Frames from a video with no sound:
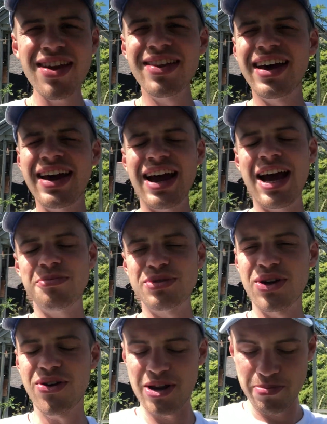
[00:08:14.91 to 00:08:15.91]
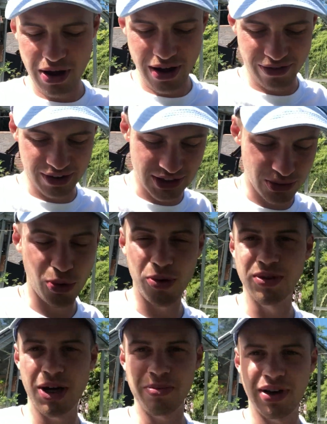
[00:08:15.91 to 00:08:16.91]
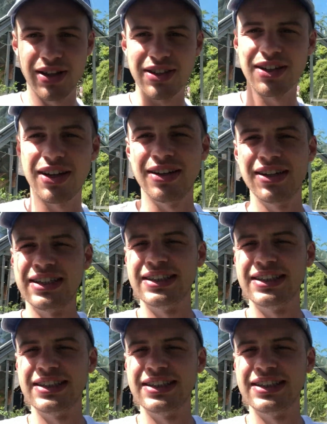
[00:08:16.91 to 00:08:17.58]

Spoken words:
They're absolutely perfect, warmed up by the sun.